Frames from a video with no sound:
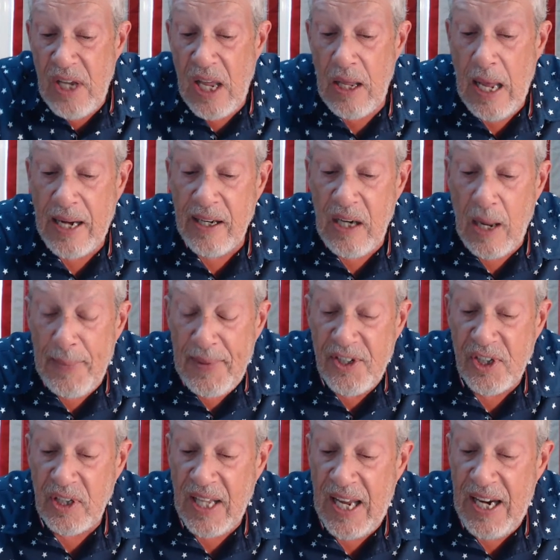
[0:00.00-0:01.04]
Economic
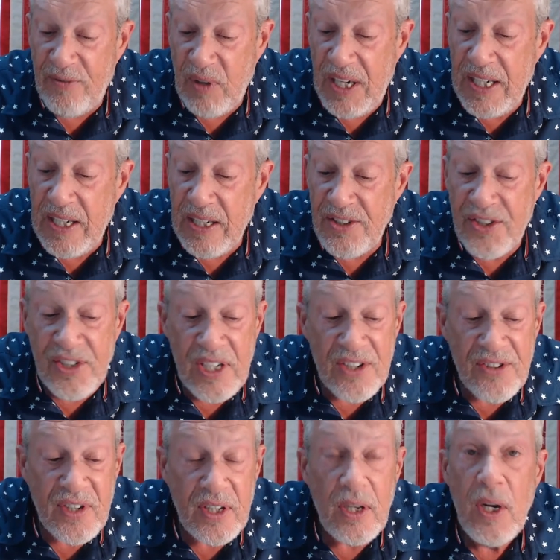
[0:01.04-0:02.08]
slavery
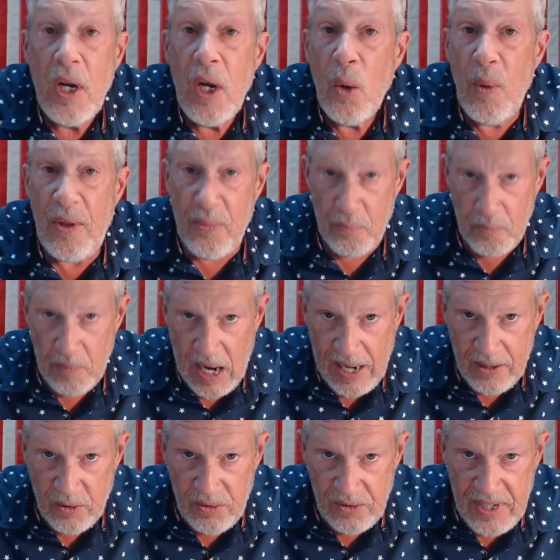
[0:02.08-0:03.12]
consistent with
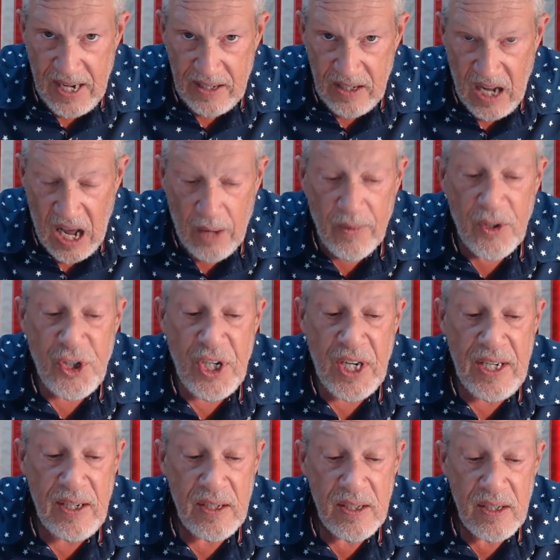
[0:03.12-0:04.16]
modern
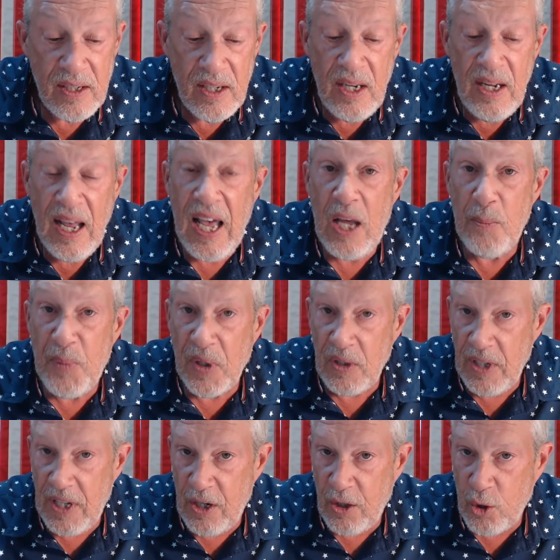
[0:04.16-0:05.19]
technology and
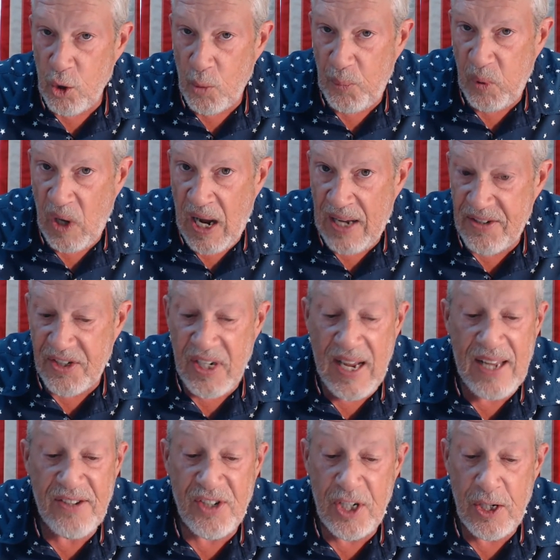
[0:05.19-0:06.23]
political
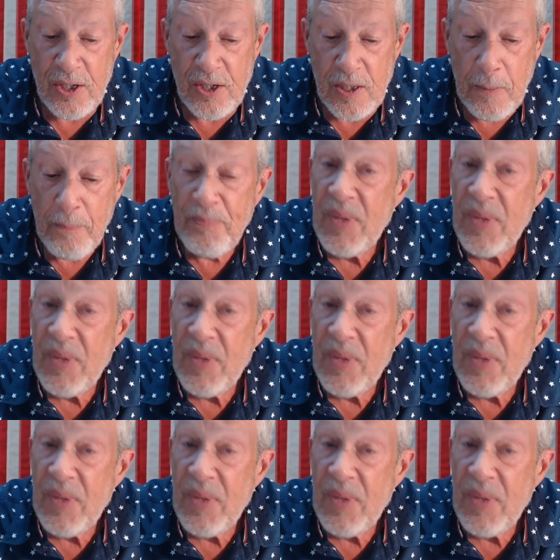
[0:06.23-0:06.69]
processes.